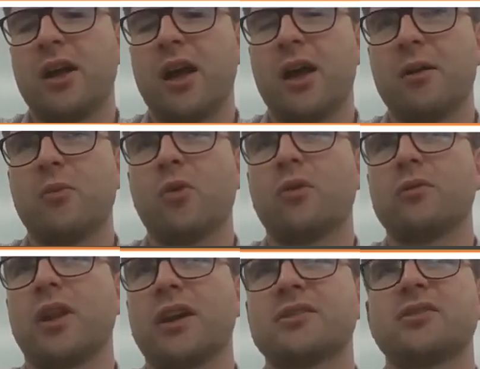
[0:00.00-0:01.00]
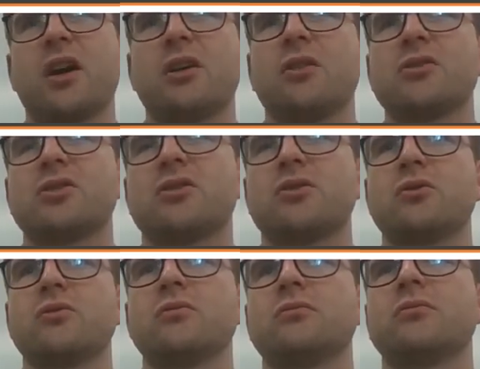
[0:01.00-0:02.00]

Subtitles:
or like psychological